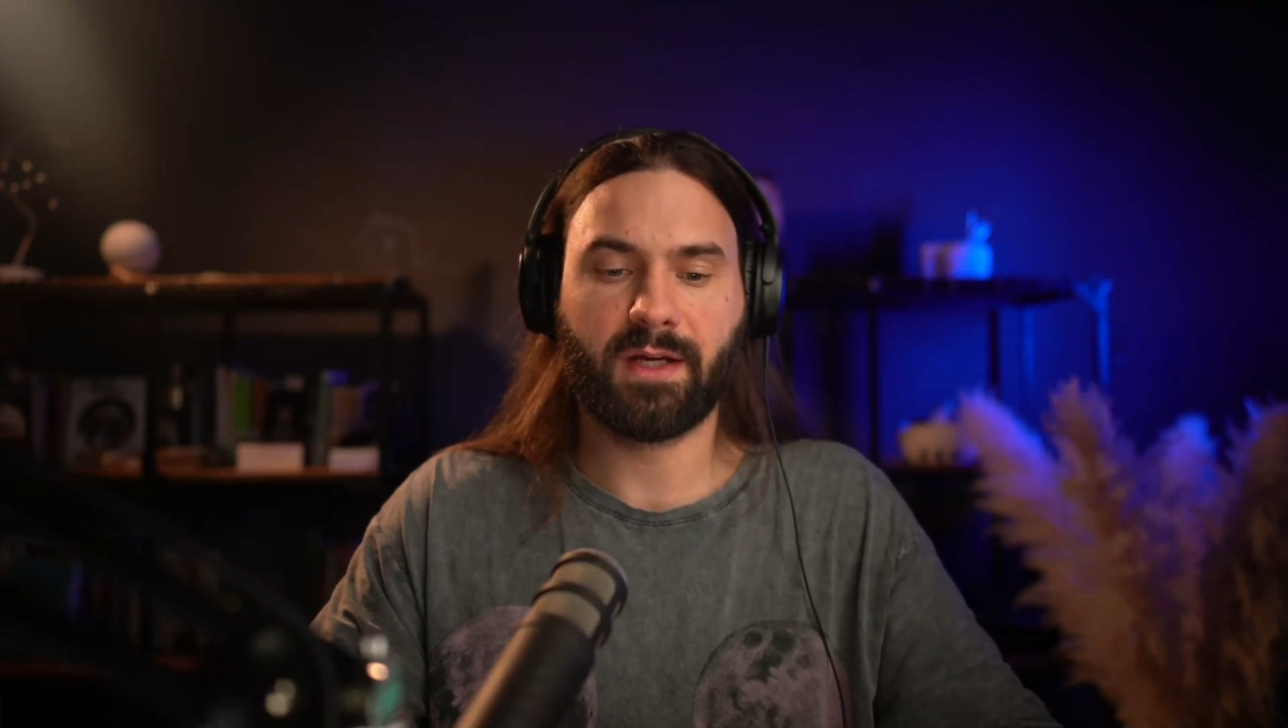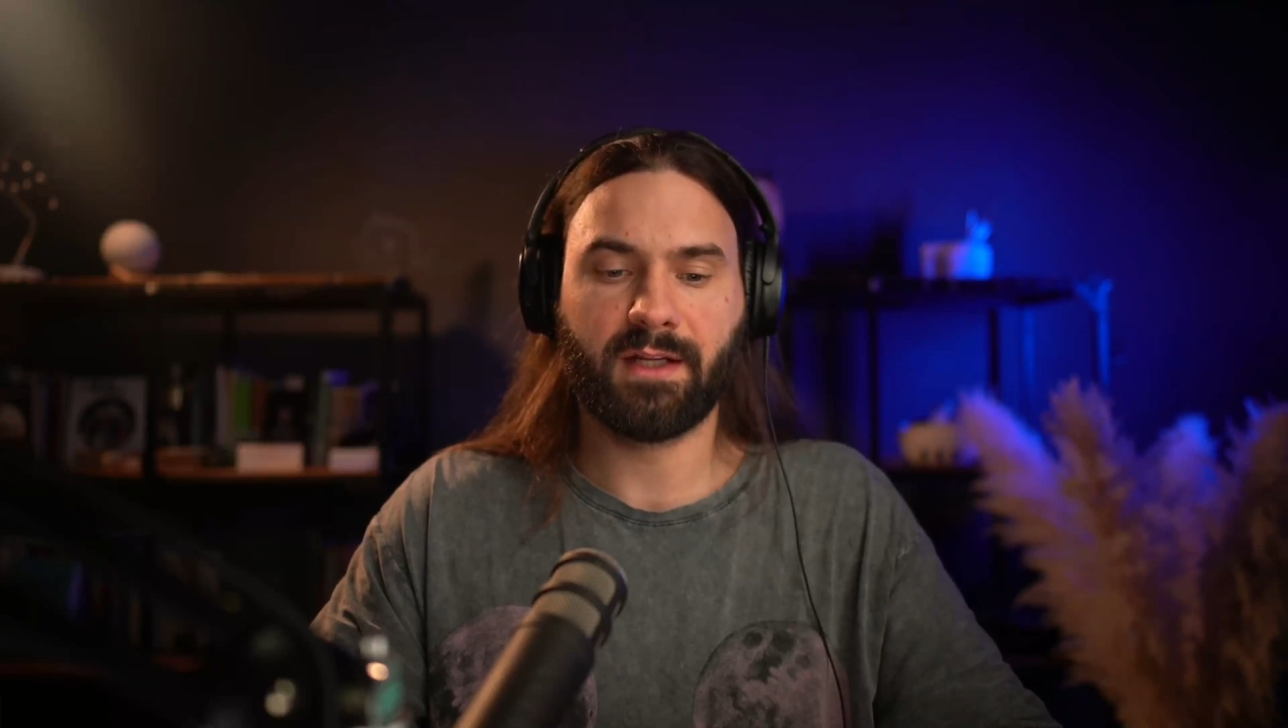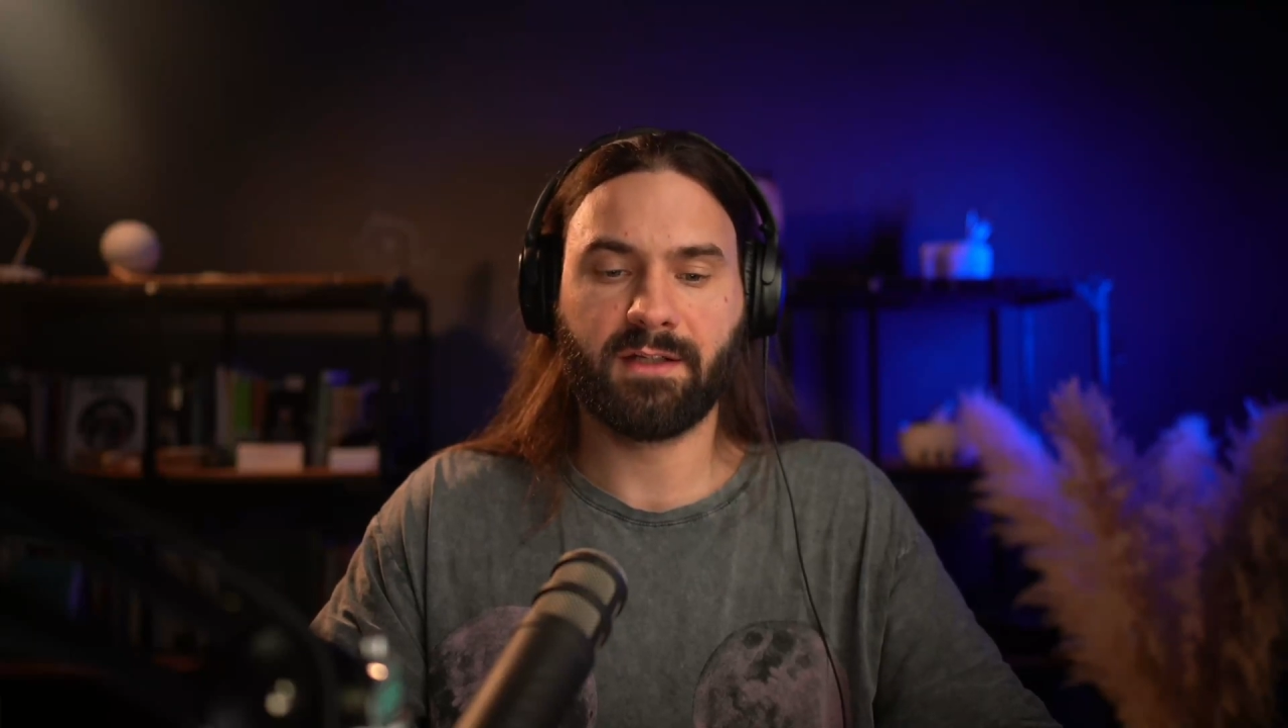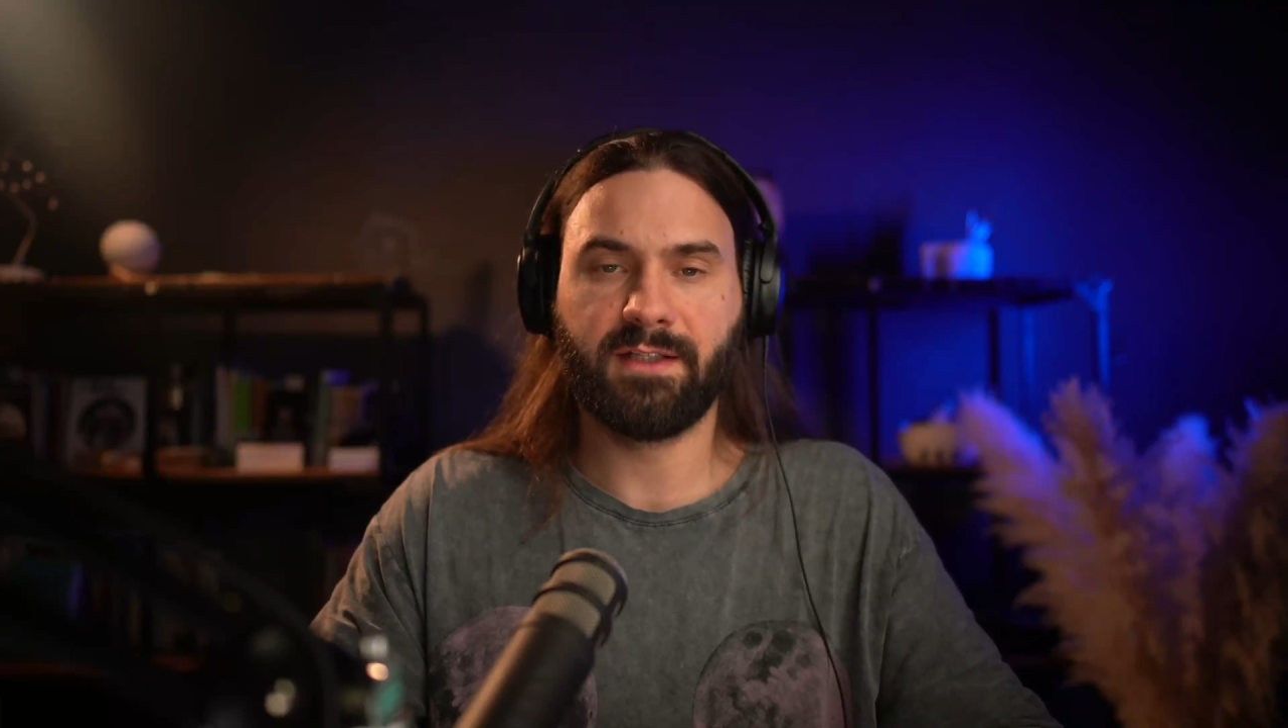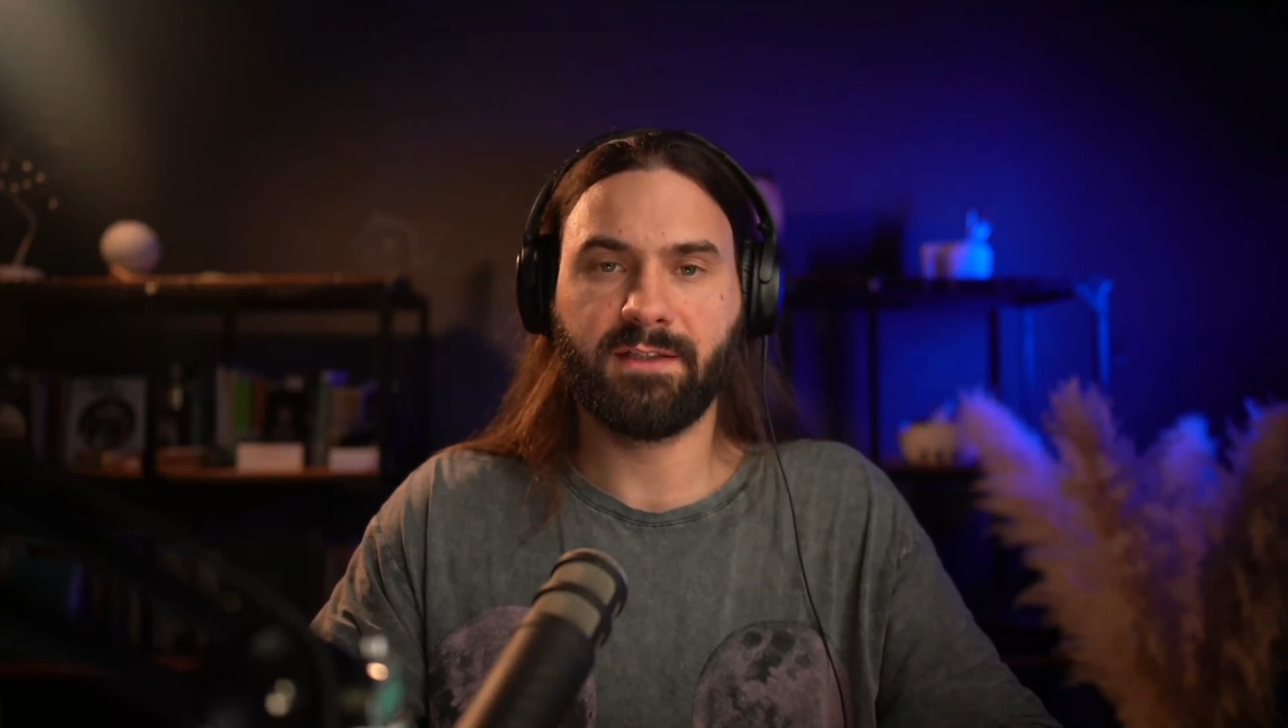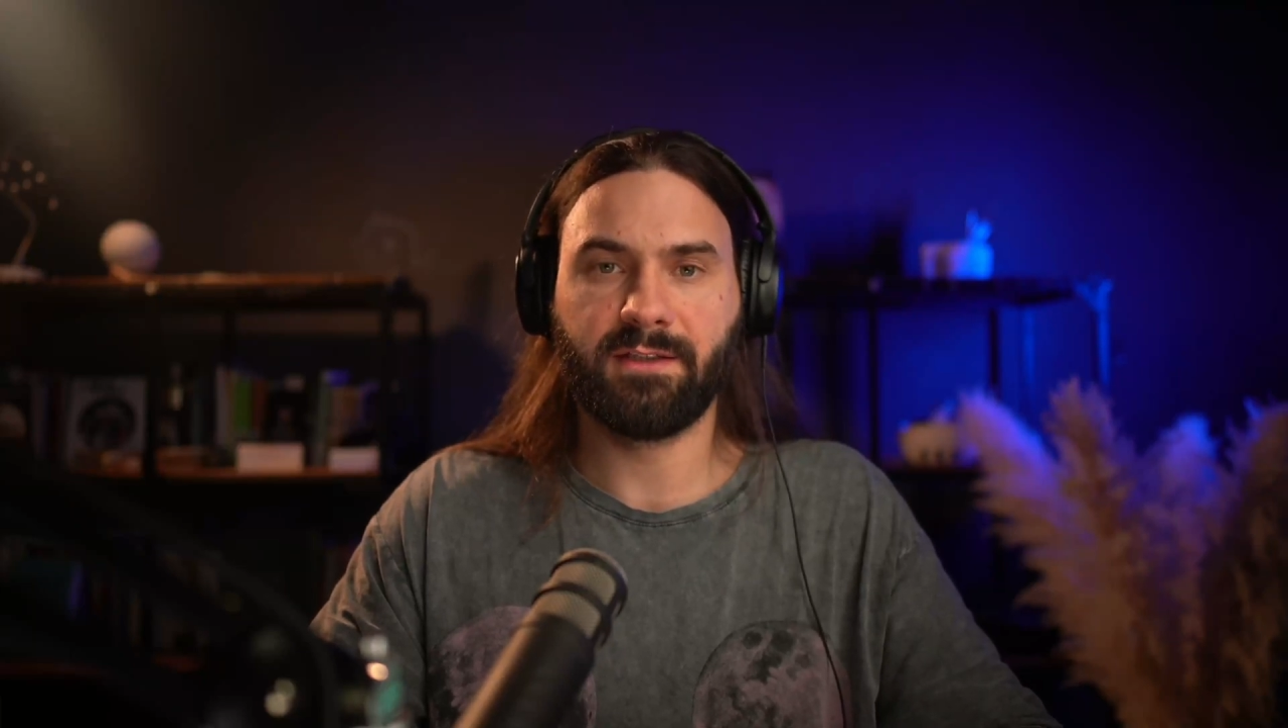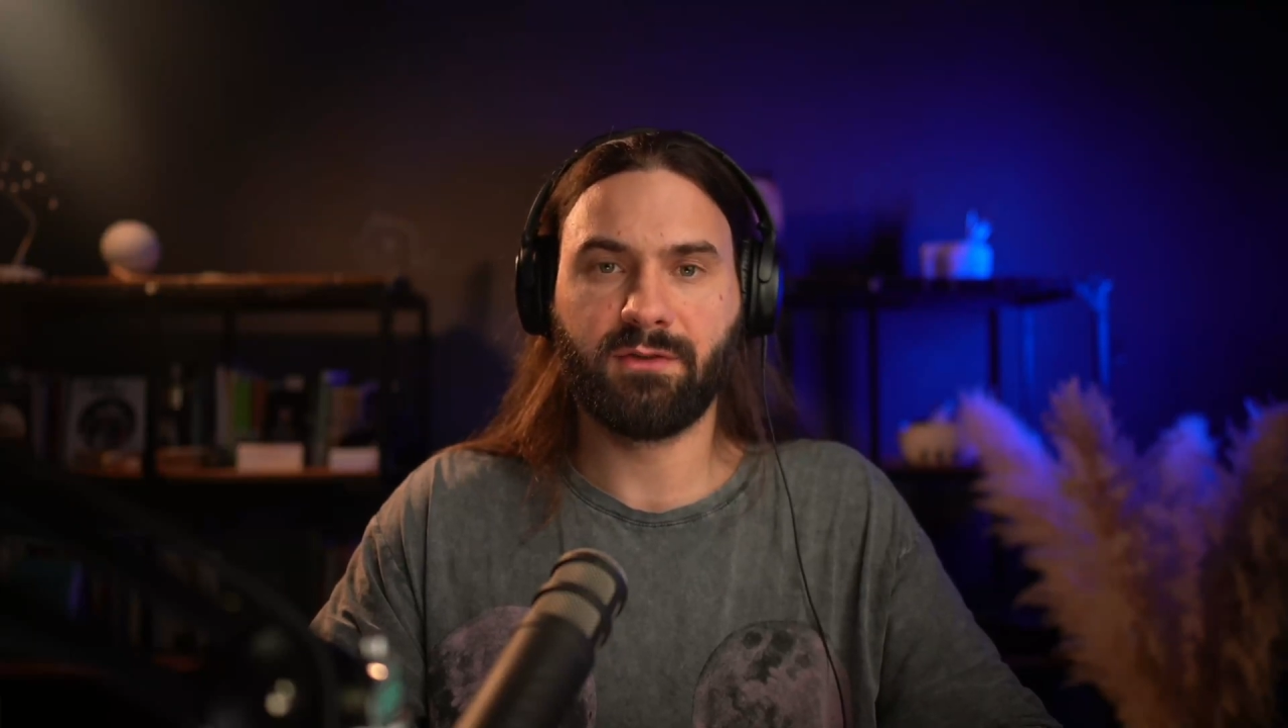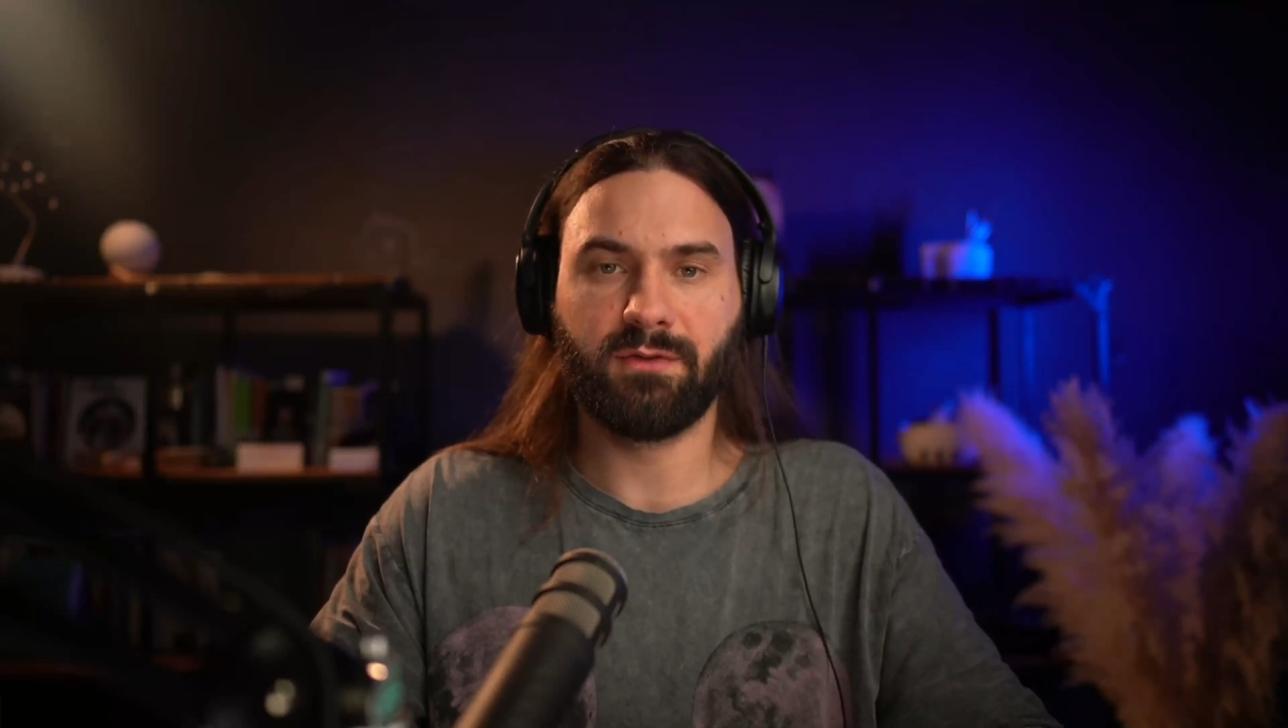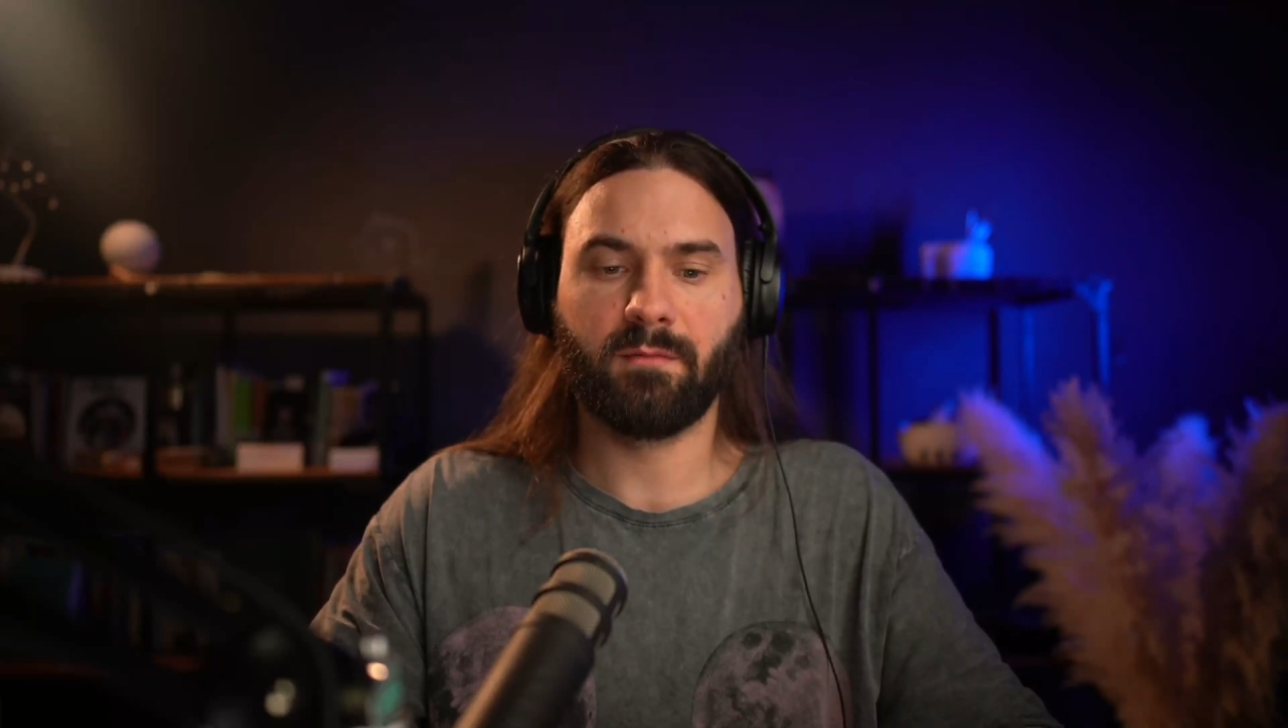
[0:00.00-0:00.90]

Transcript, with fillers: we can easily do